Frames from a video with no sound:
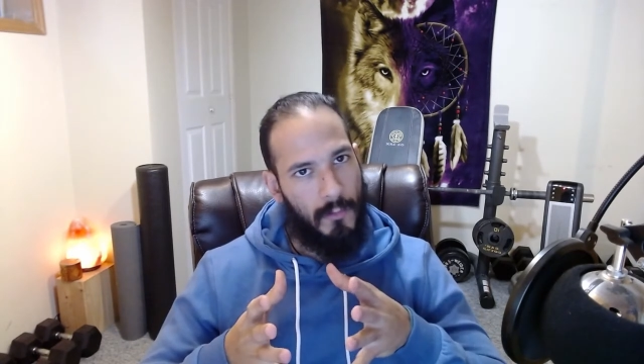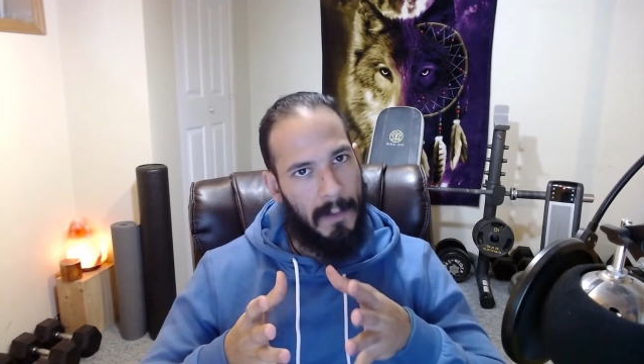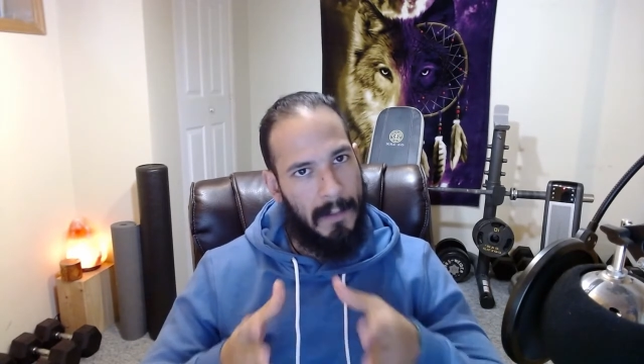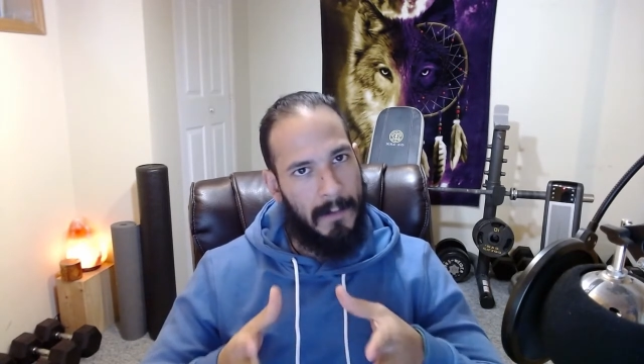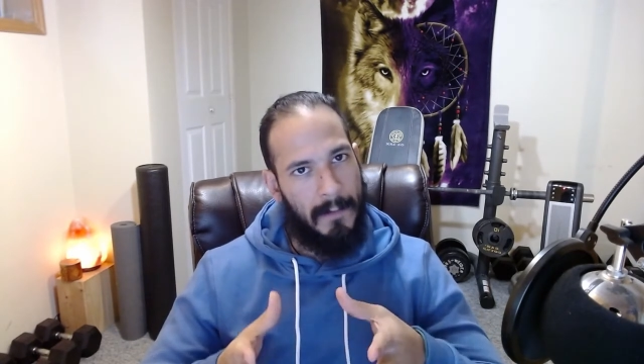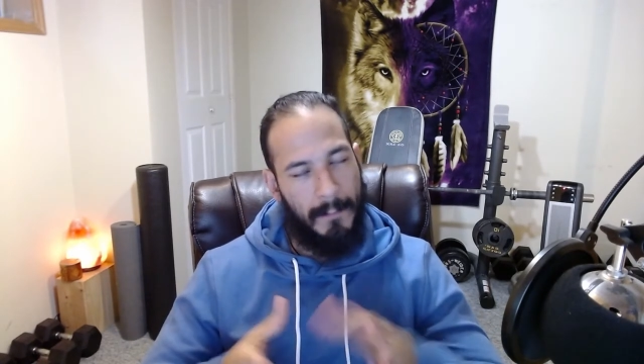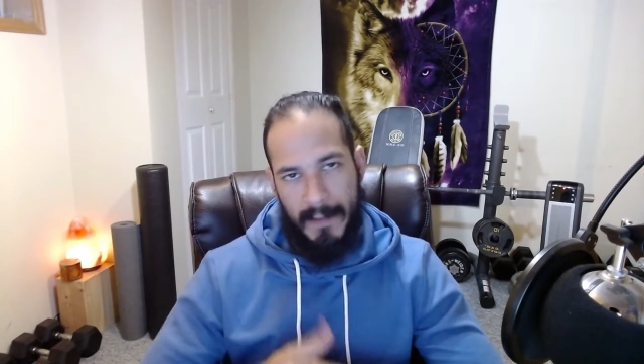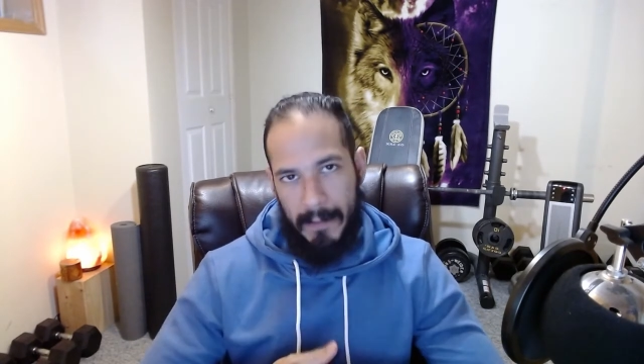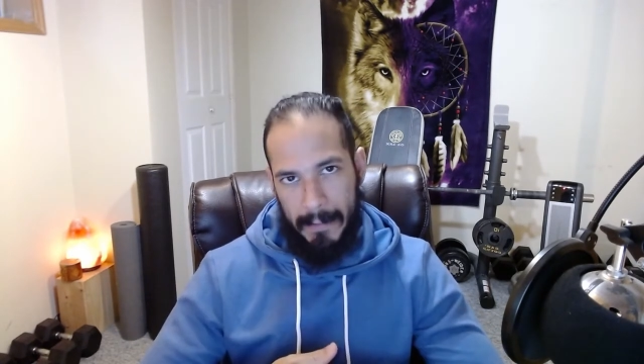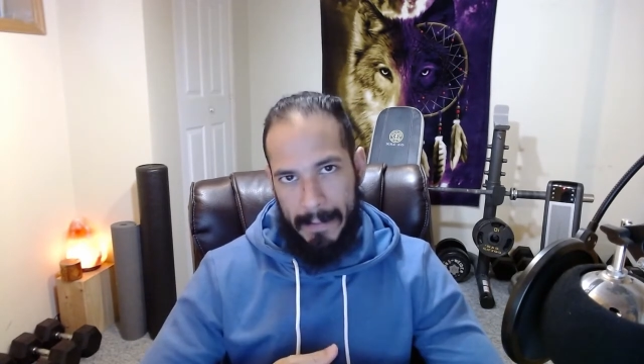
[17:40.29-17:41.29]
is
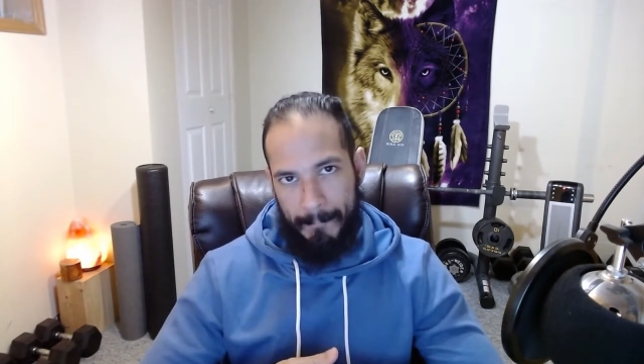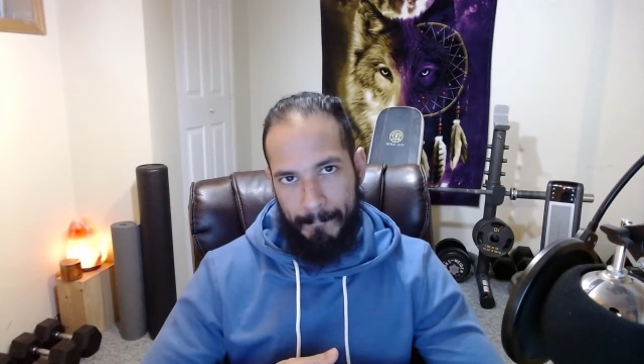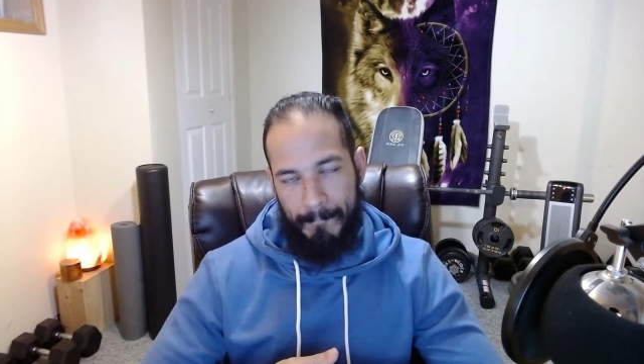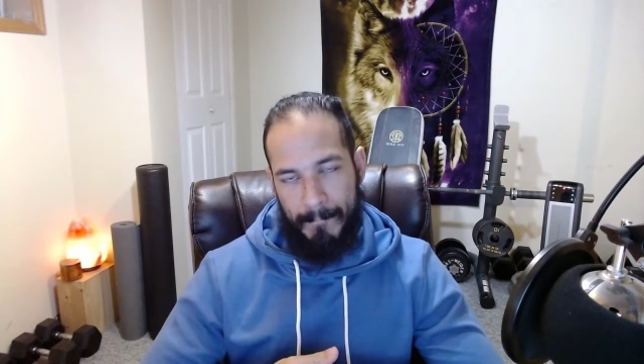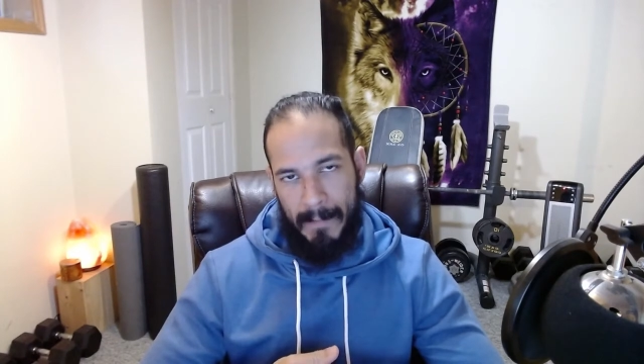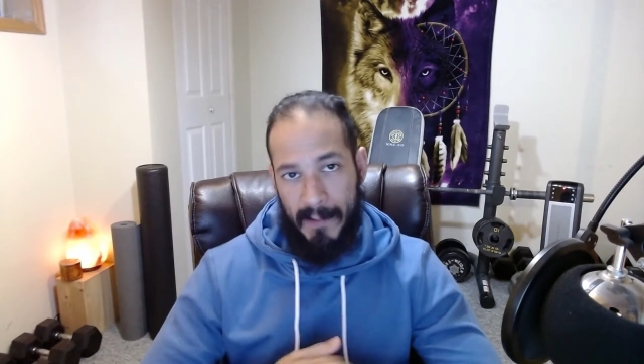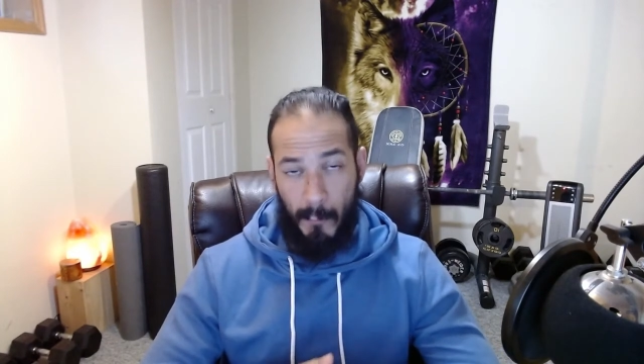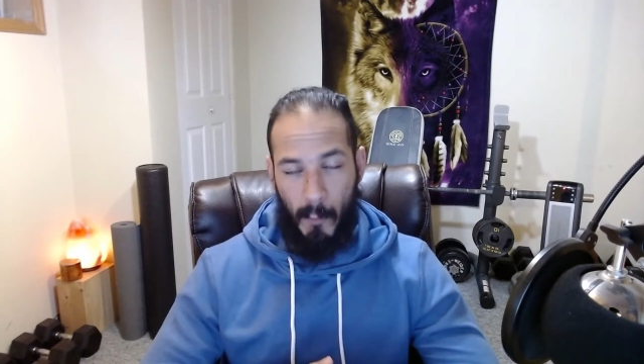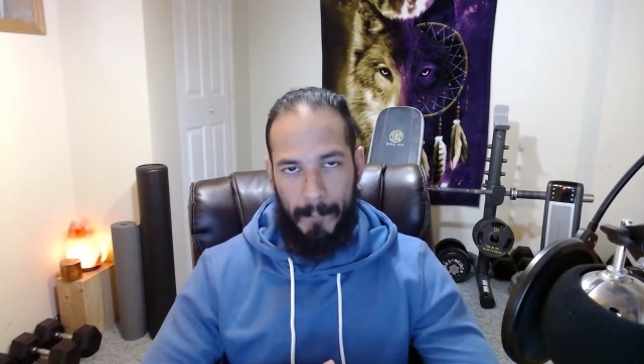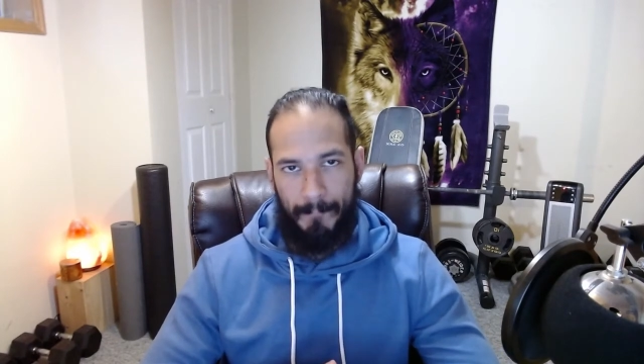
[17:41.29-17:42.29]
misleading at this
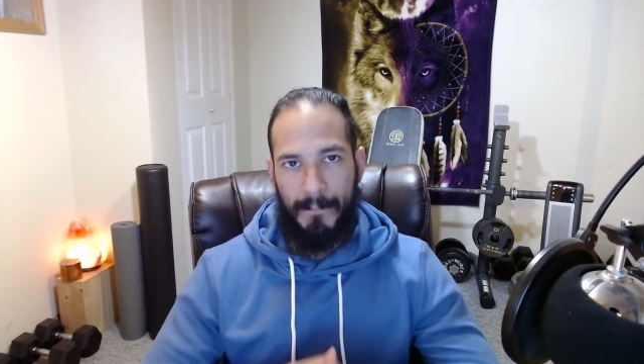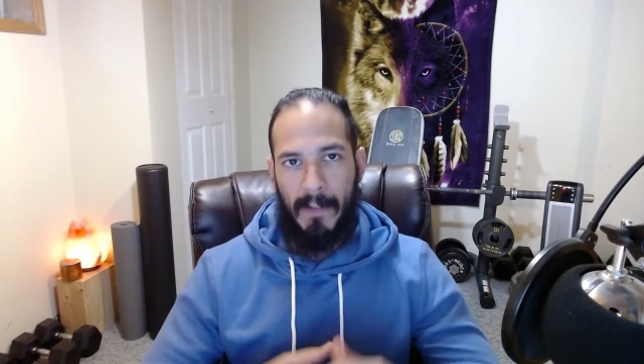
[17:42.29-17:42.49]
point,